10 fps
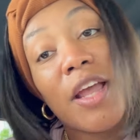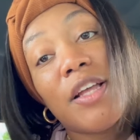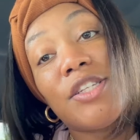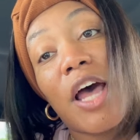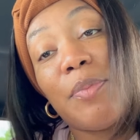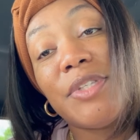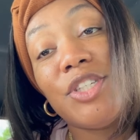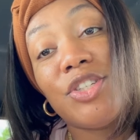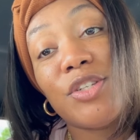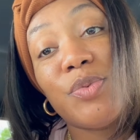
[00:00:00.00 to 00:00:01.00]
So happy
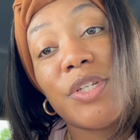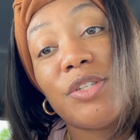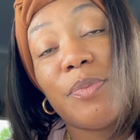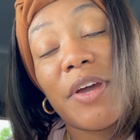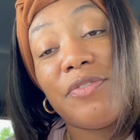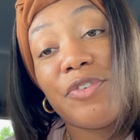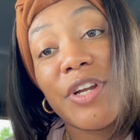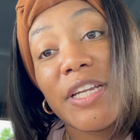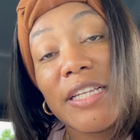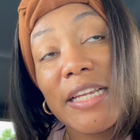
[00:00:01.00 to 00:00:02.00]
Teachers Week to my
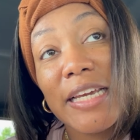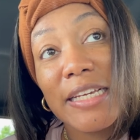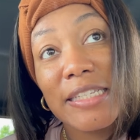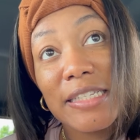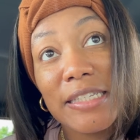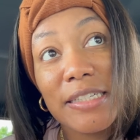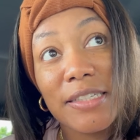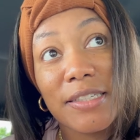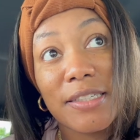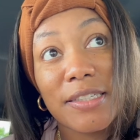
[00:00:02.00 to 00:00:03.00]
friend Lacey,
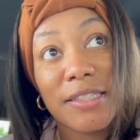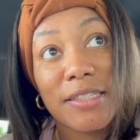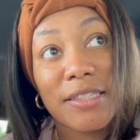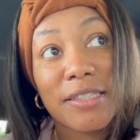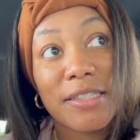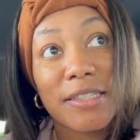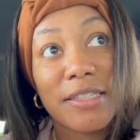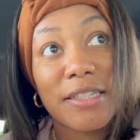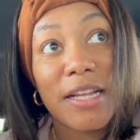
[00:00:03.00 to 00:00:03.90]
Marlene,